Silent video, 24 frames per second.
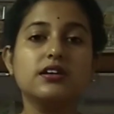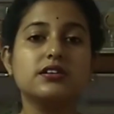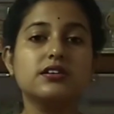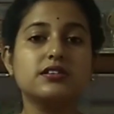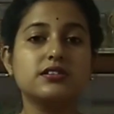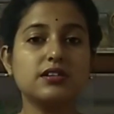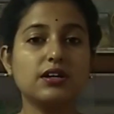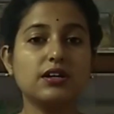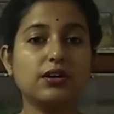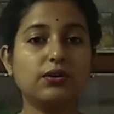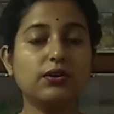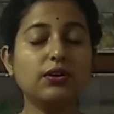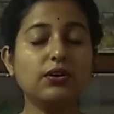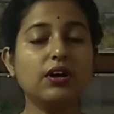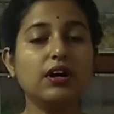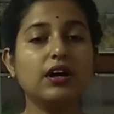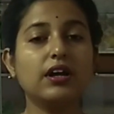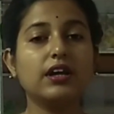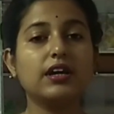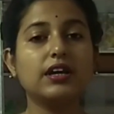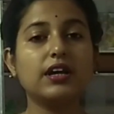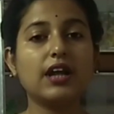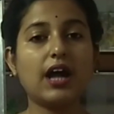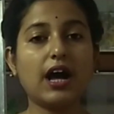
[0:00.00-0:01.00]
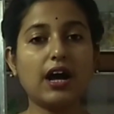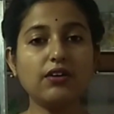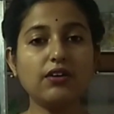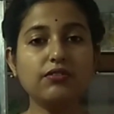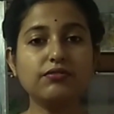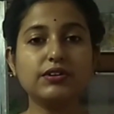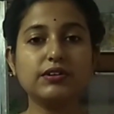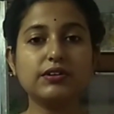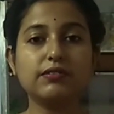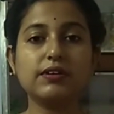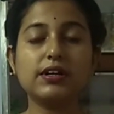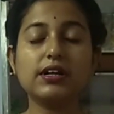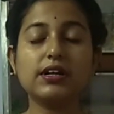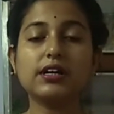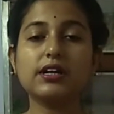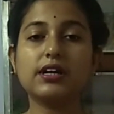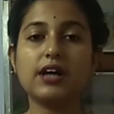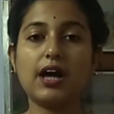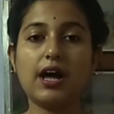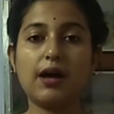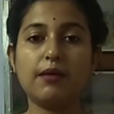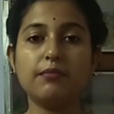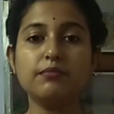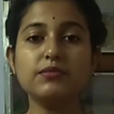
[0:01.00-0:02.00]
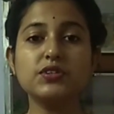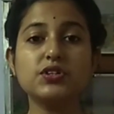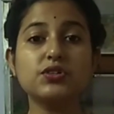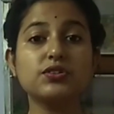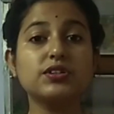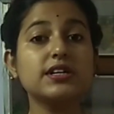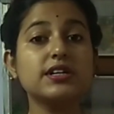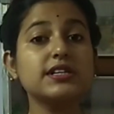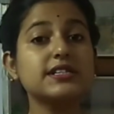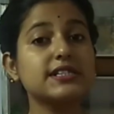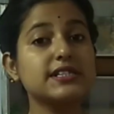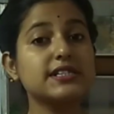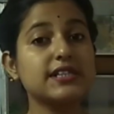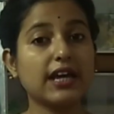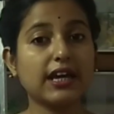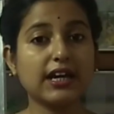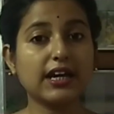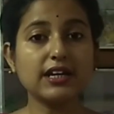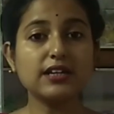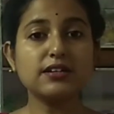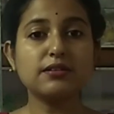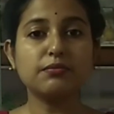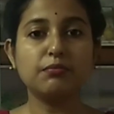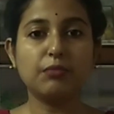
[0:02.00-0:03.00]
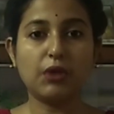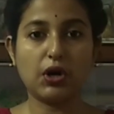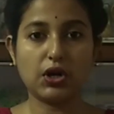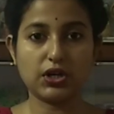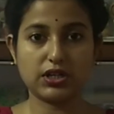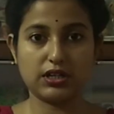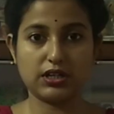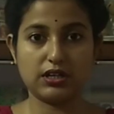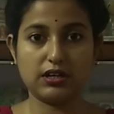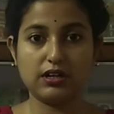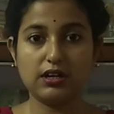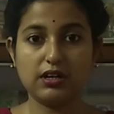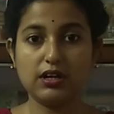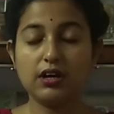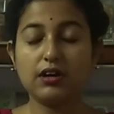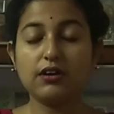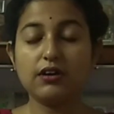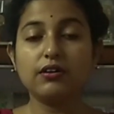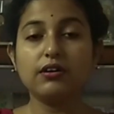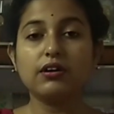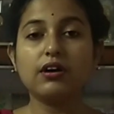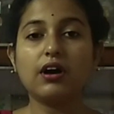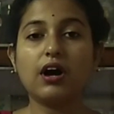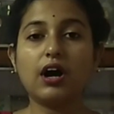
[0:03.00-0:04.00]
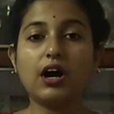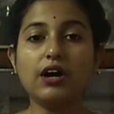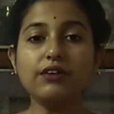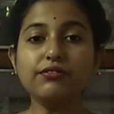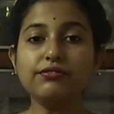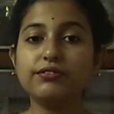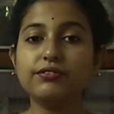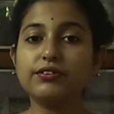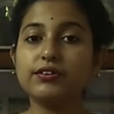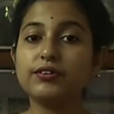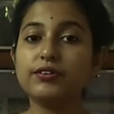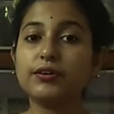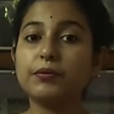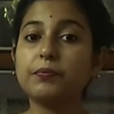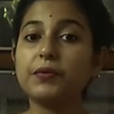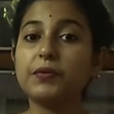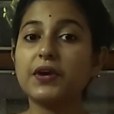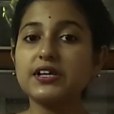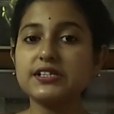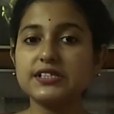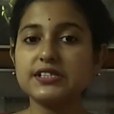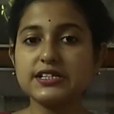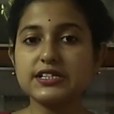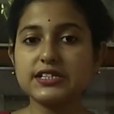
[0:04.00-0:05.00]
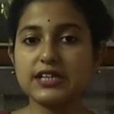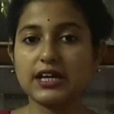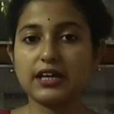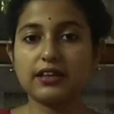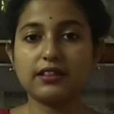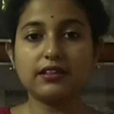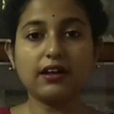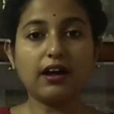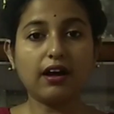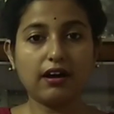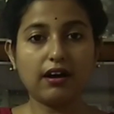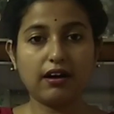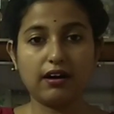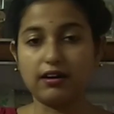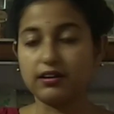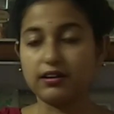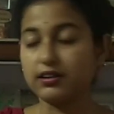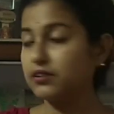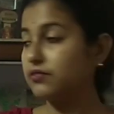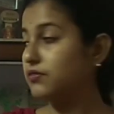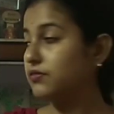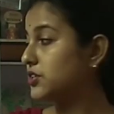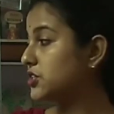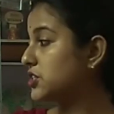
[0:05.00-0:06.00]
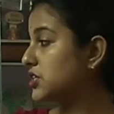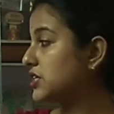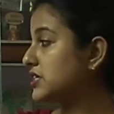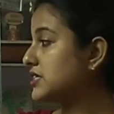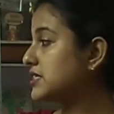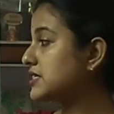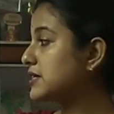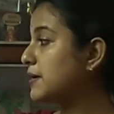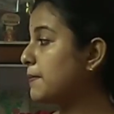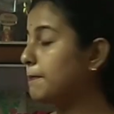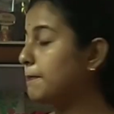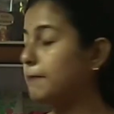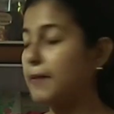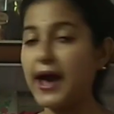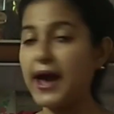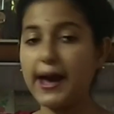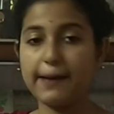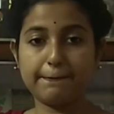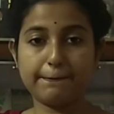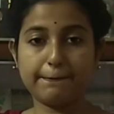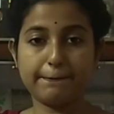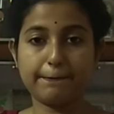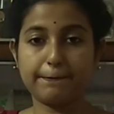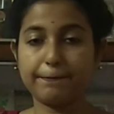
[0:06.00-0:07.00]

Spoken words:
So now we will come to the second model of representing the earth, which is map.